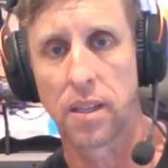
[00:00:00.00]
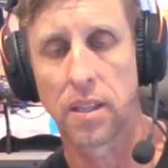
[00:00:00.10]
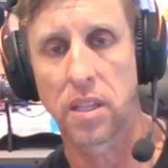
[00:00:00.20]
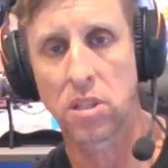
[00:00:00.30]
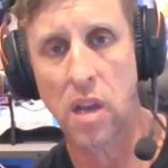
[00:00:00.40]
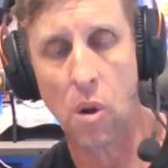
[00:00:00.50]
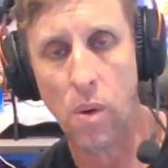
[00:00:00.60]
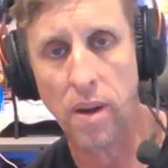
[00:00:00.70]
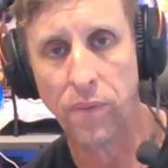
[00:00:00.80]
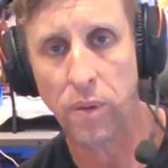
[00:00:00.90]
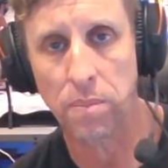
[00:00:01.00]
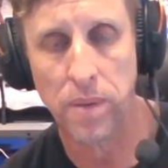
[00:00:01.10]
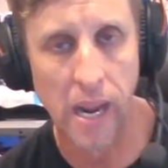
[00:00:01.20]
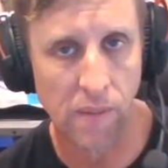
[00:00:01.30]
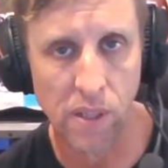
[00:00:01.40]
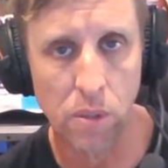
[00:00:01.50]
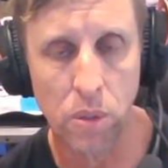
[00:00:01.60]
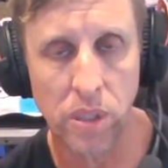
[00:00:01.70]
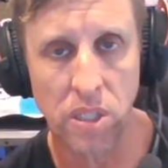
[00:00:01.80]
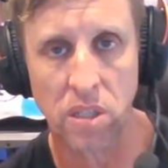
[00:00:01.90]
There's no one from Navy doing
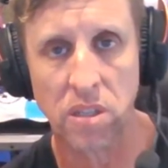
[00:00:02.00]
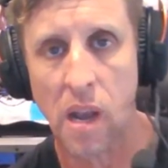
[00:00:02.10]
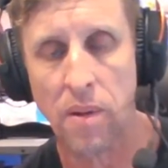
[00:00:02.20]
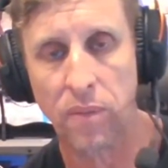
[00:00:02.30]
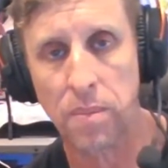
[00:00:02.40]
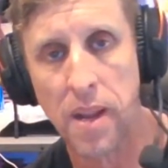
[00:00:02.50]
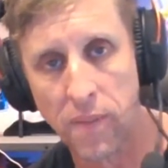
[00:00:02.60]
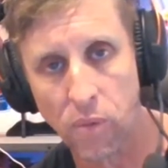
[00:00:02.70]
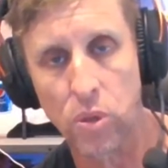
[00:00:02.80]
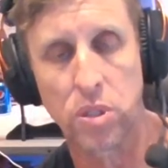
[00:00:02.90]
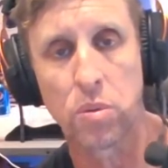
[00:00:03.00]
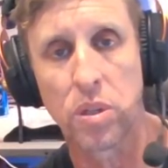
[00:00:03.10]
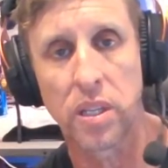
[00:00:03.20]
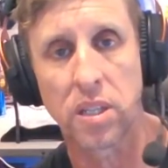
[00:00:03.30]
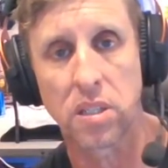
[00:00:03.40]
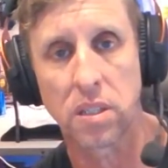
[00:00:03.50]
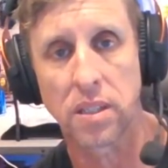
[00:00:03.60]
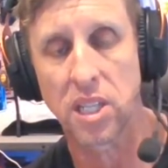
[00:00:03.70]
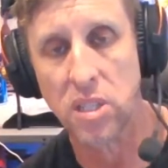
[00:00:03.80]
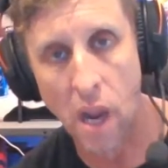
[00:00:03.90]
this. There's no one from Air Force doing this.
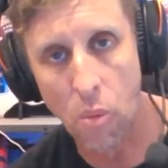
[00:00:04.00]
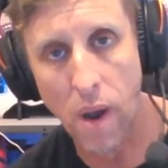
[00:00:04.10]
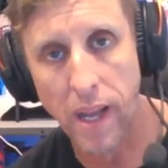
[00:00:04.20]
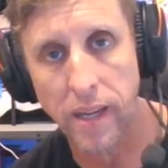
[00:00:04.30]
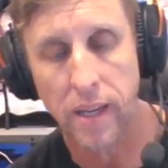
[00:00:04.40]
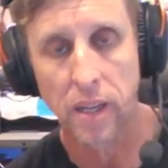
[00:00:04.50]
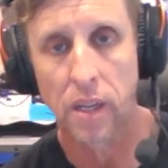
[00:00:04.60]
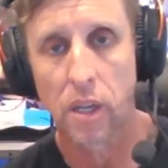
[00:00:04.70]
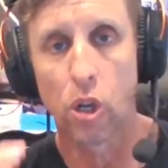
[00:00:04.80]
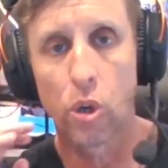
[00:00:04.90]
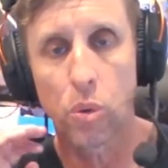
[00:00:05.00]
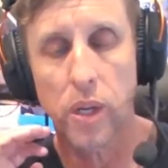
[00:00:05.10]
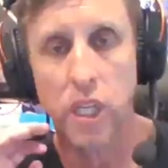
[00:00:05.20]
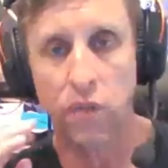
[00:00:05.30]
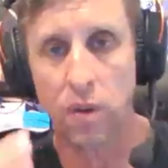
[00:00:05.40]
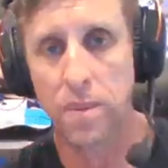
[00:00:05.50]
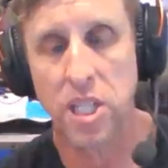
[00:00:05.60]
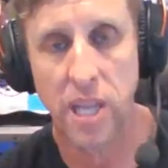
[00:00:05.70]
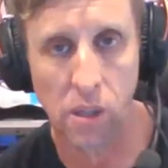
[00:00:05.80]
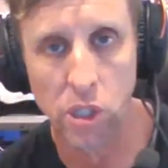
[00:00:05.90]
There's no one who is from
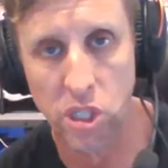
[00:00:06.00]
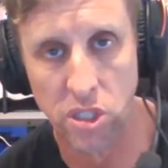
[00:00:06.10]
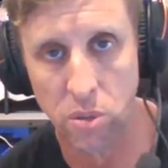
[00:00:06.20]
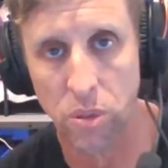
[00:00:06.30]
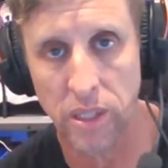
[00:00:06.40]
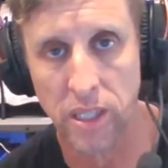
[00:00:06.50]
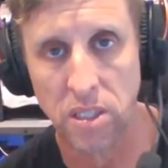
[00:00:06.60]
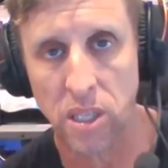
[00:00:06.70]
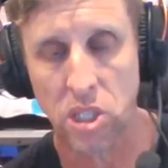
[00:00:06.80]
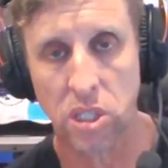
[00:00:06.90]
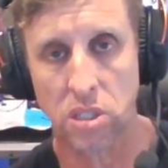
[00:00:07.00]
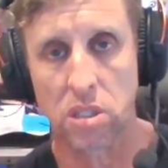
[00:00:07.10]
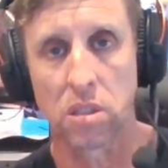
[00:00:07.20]
intelligence doing this. It's just